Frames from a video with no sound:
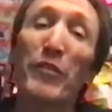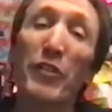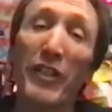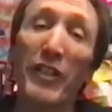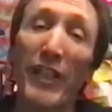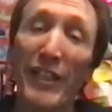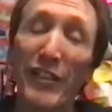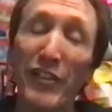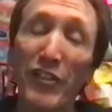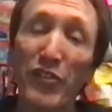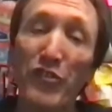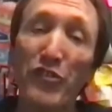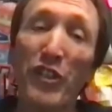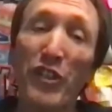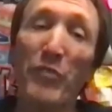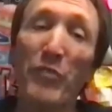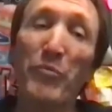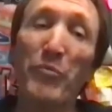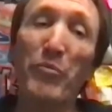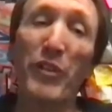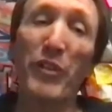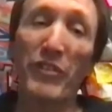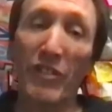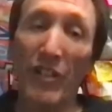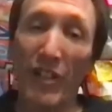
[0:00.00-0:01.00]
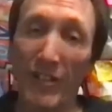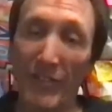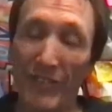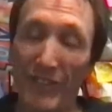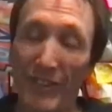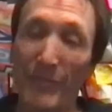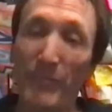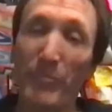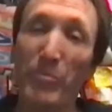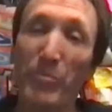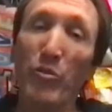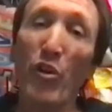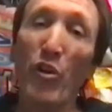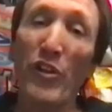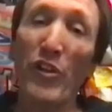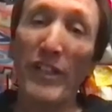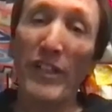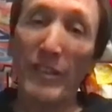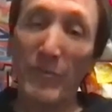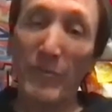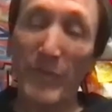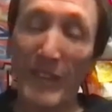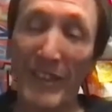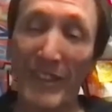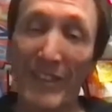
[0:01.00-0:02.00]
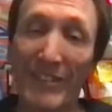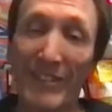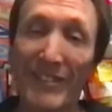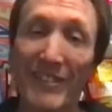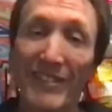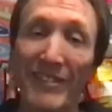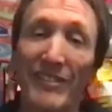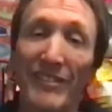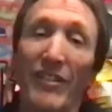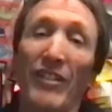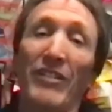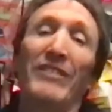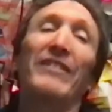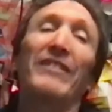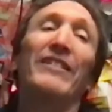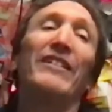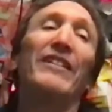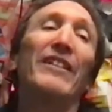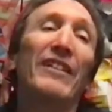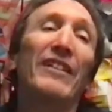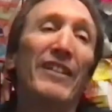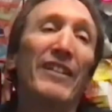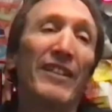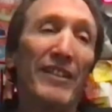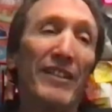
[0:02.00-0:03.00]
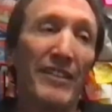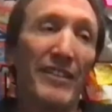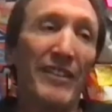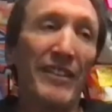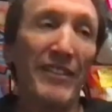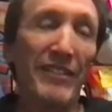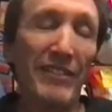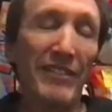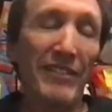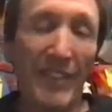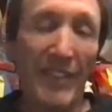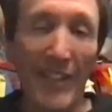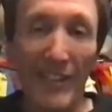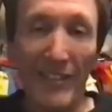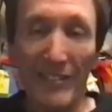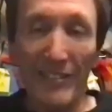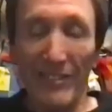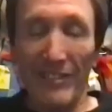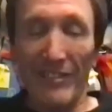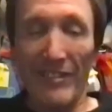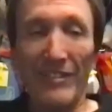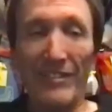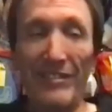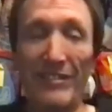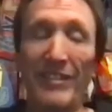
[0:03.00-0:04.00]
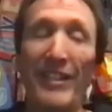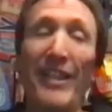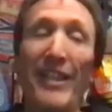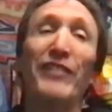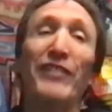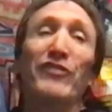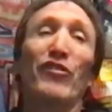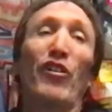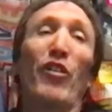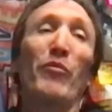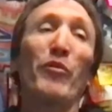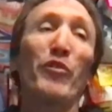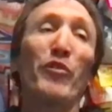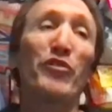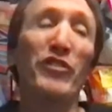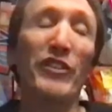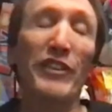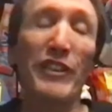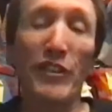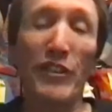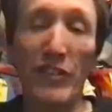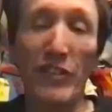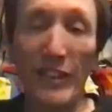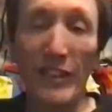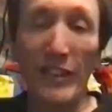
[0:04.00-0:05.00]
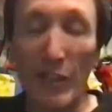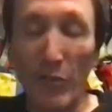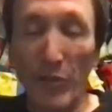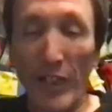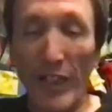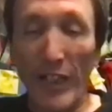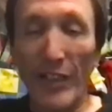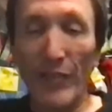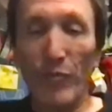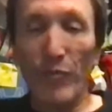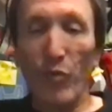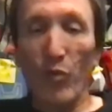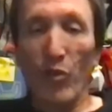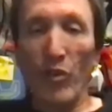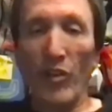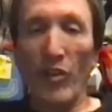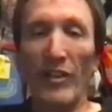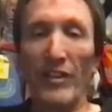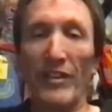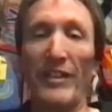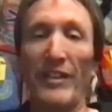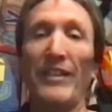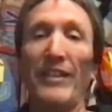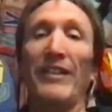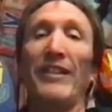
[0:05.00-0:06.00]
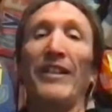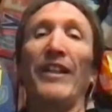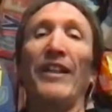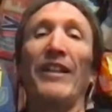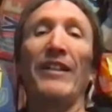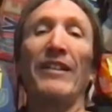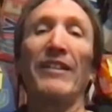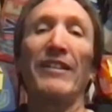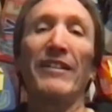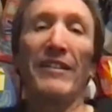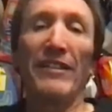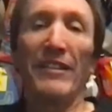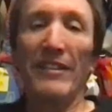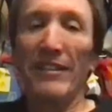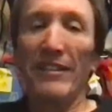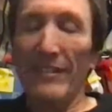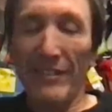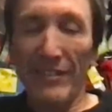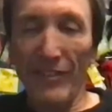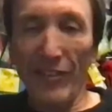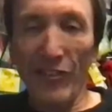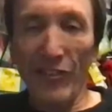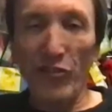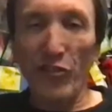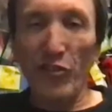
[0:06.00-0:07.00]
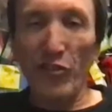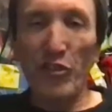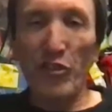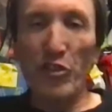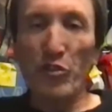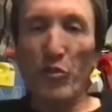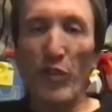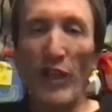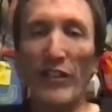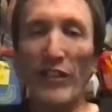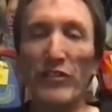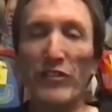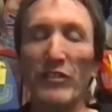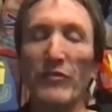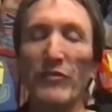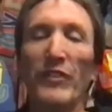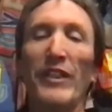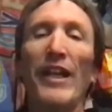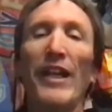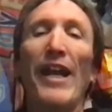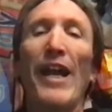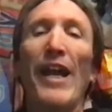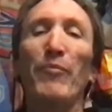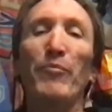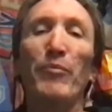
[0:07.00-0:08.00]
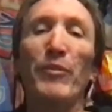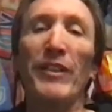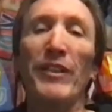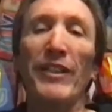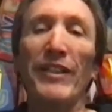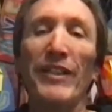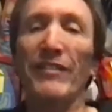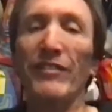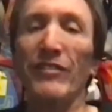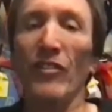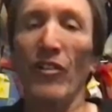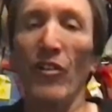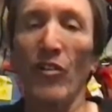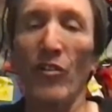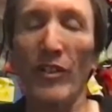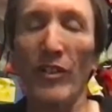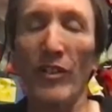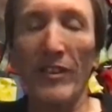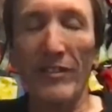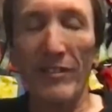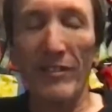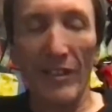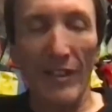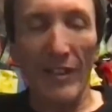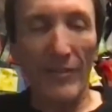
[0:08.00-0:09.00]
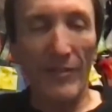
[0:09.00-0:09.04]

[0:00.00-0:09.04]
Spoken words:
relationship with our employees because it takes almost a year to get ready for it, and then just the stress of it happening. So it's